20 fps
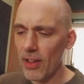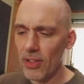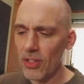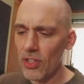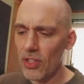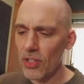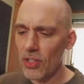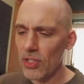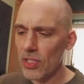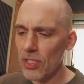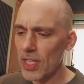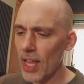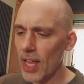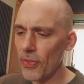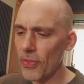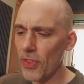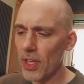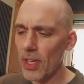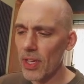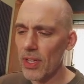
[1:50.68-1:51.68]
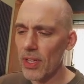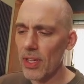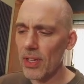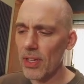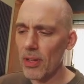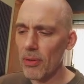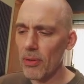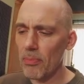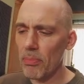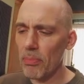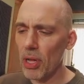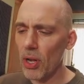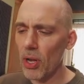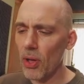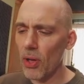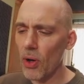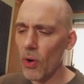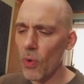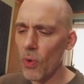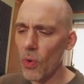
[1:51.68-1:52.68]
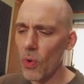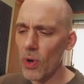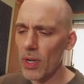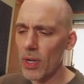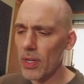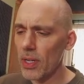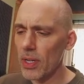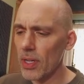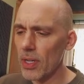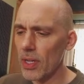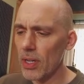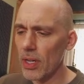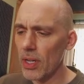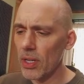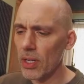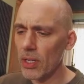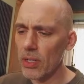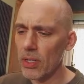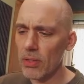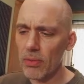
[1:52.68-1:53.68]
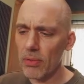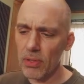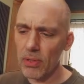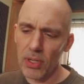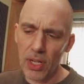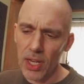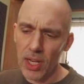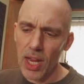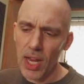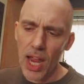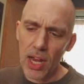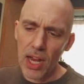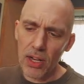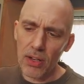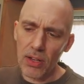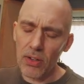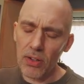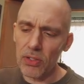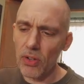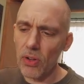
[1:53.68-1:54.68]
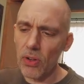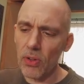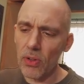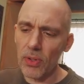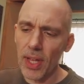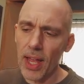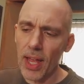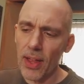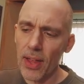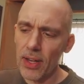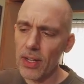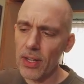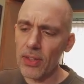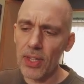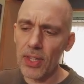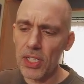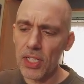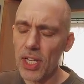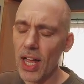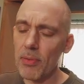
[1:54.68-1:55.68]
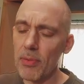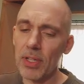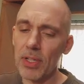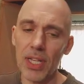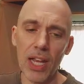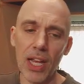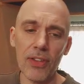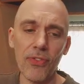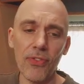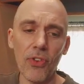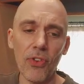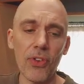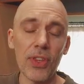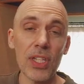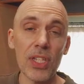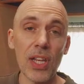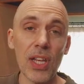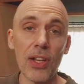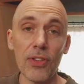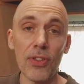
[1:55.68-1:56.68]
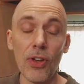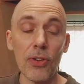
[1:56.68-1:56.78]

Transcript: You set the below gain control and the time it takes for the signal to